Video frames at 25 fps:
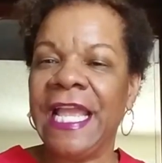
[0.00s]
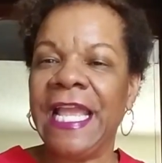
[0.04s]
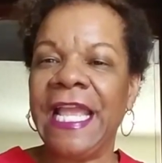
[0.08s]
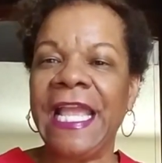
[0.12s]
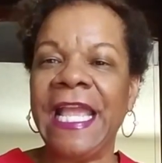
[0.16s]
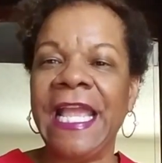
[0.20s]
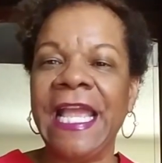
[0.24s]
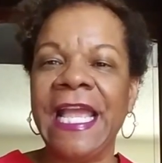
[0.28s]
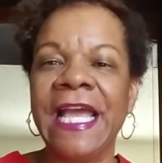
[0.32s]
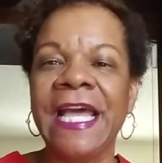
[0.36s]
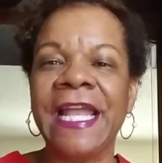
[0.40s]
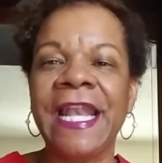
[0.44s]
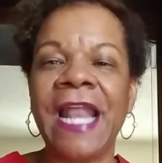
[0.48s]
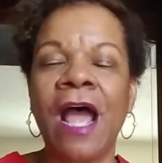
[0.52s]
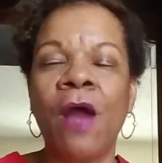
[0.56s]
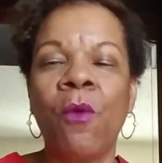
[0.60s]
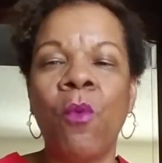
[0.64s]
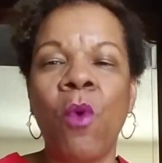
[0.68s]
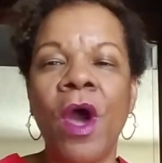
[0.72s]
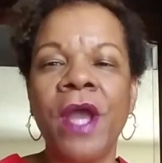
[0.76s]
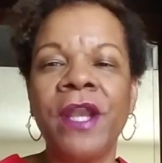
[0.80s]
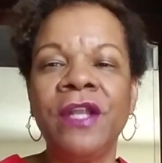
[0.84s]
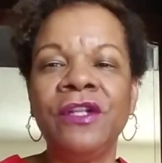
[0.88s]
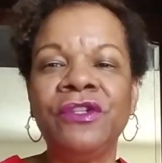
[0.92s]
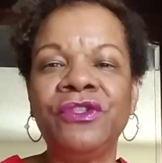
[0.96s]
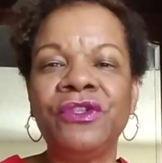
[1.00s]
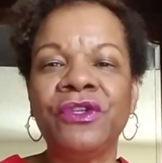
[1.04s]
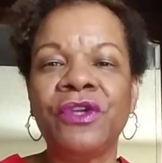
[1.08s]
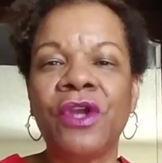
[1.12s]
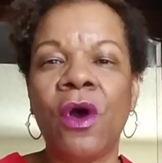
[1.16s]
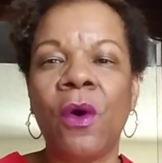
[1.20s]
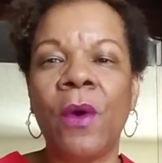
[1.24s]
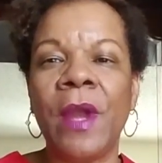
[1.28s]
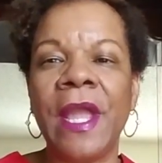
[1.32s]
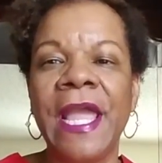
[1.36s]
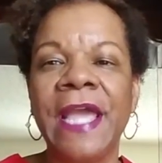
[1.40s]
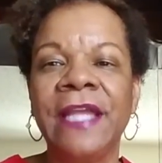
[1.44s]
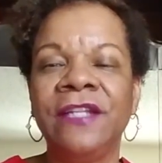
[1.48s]
and I wanted to
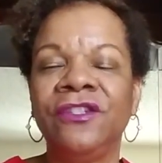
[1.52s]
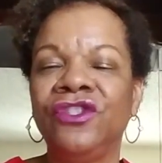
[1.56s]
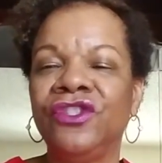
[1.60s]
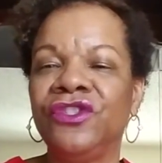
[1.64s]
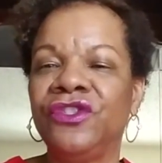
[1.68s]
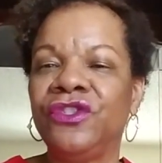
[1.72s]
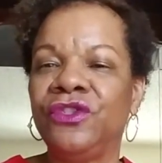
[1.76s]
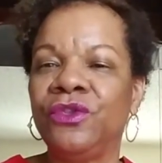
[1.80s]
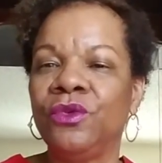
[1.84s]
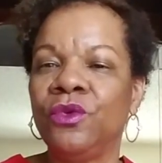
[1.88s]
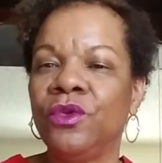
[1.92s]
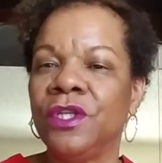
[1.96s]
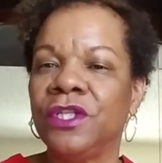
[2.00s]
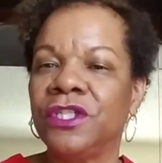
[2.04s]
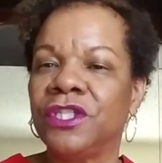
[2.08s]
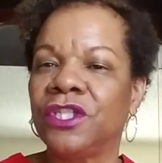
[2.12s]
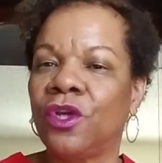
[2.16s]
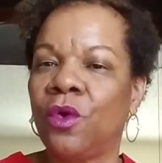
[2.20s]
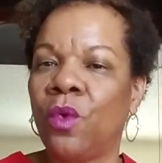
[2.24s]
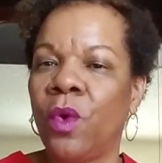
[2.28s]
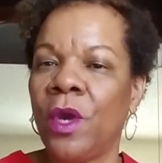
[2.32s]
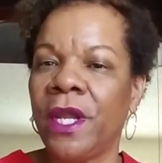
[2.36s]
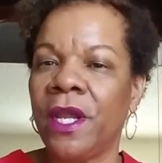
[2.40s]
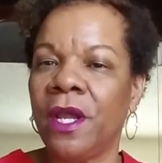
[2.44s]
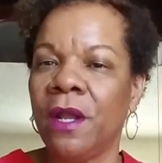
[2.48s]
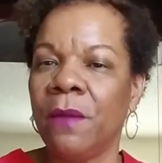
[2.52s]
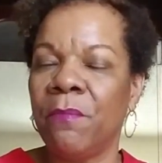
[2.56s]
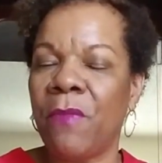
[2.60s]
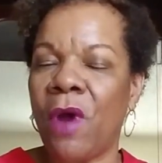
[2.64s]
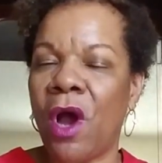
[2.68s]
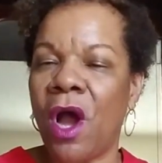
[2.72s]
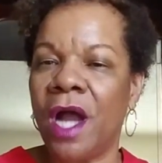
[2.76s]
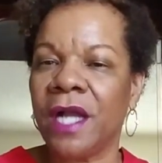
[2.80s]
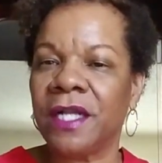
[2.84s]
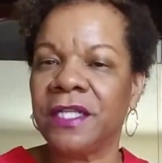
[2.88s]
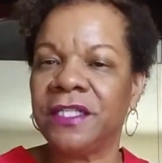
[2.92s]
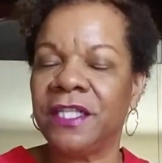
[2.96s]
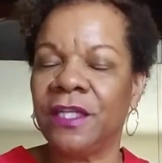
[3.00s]
go ahead and just do this quick
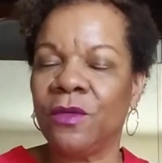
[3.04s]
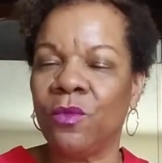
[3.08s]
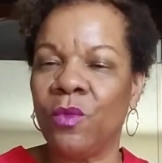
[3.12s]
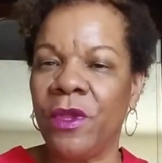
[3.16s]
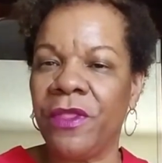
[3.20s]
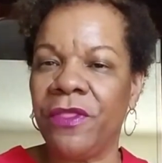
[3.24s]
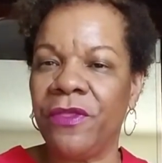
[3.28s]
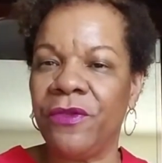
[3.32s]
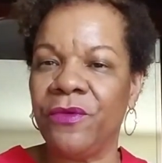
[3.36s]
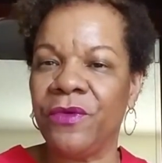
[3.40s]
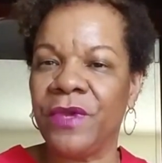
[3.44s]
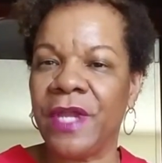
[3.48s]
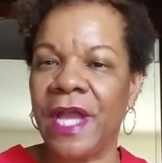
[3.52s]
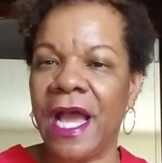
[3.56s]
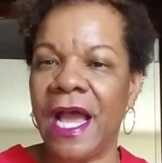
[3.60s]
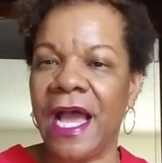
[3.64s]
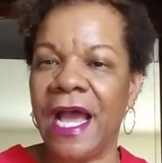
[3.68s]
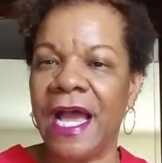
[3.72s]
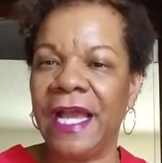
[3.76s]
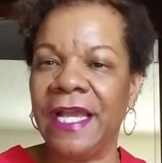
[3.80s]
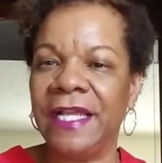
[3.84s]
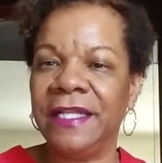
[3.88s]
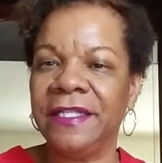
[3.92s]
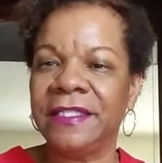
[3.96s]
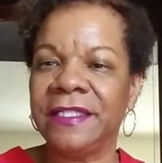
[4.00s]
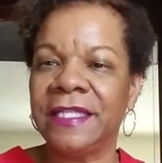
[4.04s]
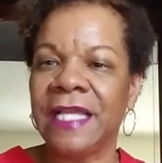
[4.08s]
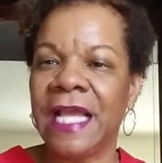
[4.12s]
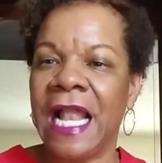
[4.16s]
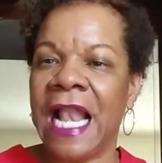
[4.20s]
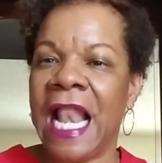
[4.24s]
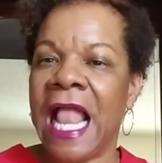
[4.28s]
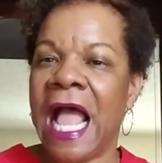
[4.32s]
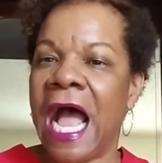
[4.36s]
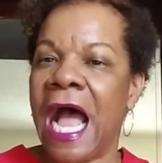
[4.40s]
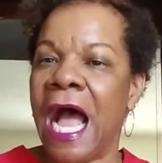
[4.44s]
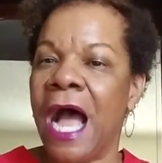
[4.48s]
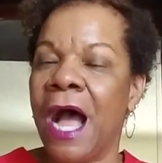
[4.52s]
unboxing with you guys
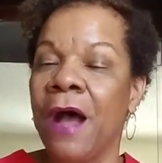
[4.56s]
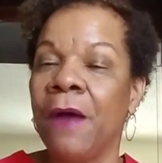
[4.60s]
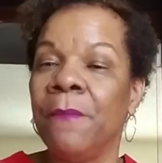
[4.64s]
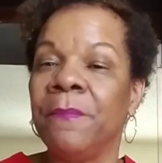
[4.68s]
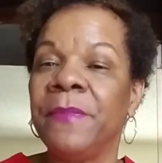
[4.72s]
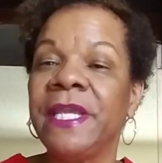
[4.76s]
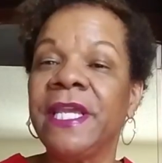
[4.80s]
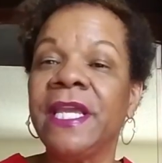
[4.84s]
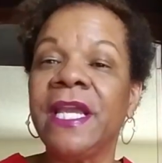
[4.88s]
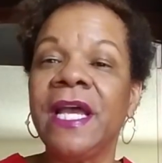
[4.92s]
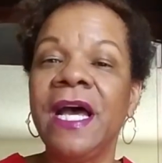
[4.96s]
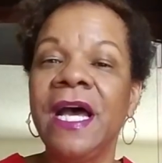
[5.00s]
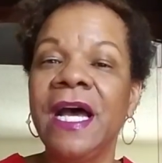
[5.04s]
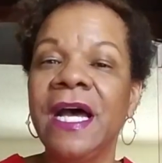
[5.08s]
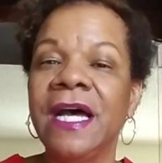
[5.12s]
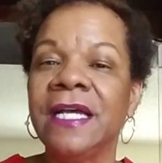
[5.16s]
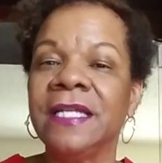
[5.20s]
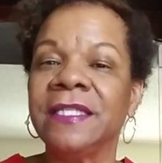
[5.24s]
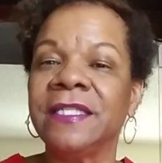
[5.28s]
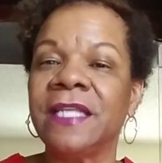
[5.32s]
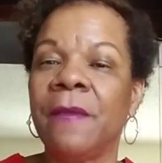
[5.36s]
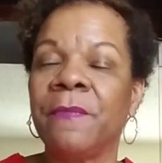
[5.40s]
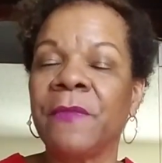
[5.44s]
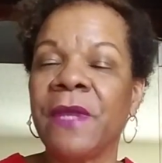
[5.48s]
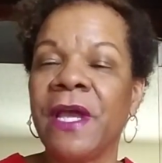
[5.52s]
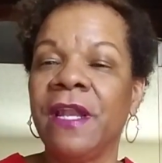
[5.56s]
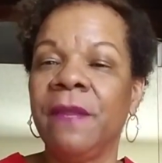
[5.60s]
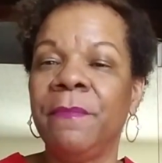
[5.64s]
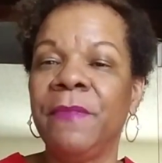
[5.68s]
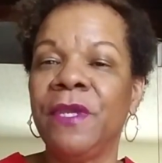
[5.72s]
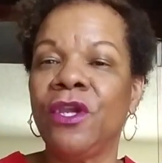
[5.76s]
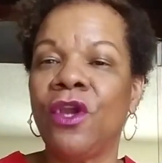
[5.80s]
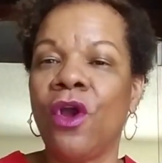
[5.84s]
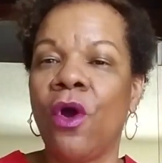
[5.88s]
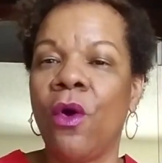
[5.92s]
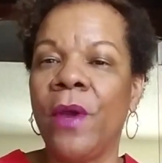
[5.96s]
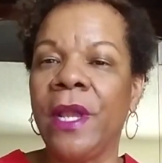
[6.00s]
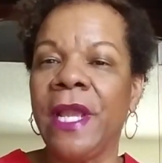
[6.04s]
um, because I'm going to be
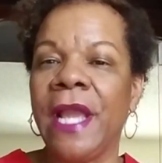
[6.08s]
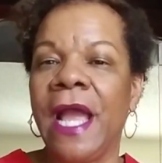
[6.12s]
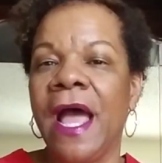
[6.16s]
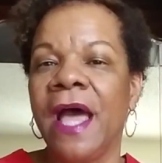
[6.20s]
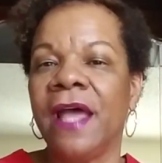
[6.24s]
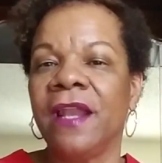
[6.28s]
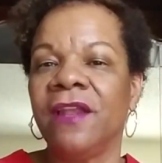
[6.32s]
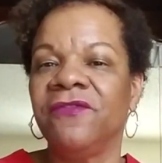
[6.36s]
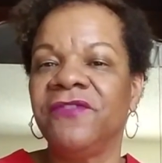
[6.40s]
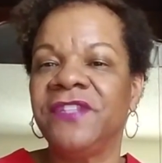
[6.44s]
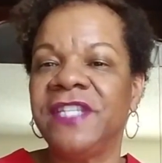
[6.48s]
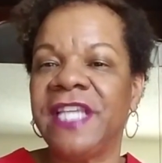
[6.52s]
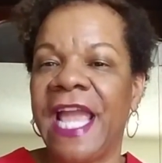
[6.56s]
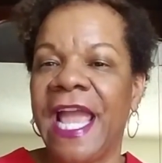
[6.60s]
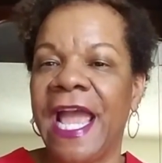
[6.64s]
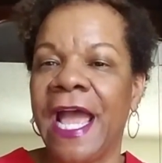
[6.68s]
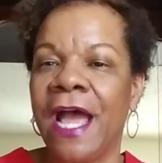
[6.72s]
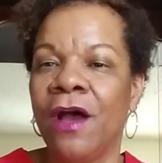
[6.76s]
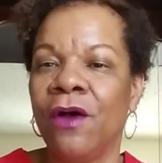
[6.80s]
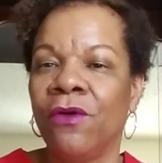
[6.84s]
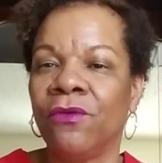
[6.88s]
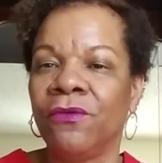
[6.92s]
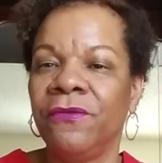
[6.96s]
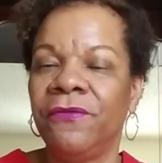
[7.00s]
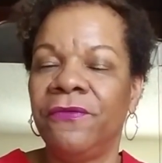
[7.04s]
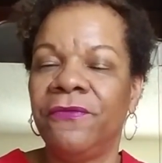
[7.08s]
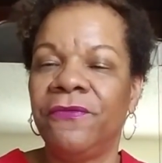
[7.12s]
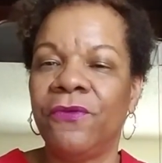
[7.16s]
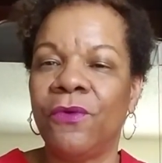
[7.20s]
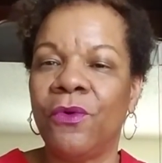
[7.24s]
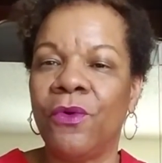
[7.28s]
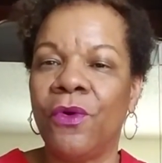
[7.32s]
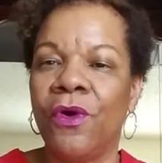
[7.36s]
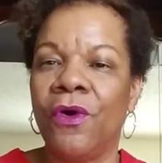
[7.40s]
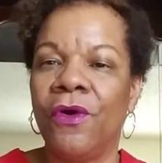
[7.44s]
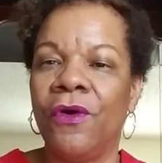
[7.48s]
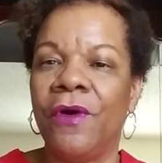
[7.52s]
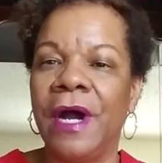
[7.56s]
going out of town
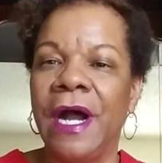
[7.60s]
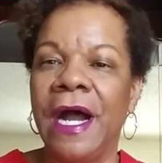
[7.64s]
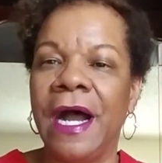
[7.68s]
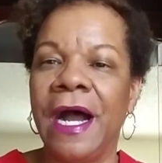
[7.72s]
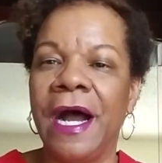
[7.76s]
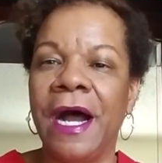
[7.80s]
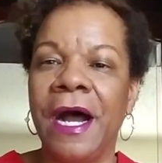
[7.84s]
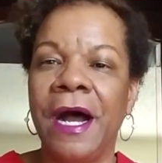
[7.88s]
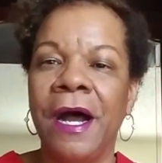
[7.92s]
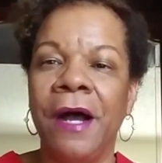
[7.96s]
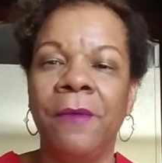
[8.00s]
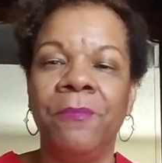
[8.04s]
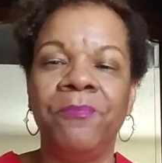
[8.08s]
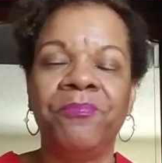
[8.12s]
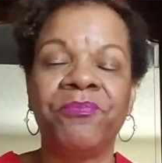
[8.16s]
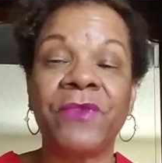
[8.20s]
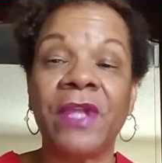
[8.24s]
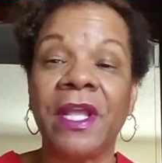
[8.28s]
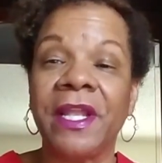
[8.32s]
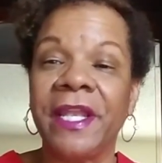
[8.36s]
for um,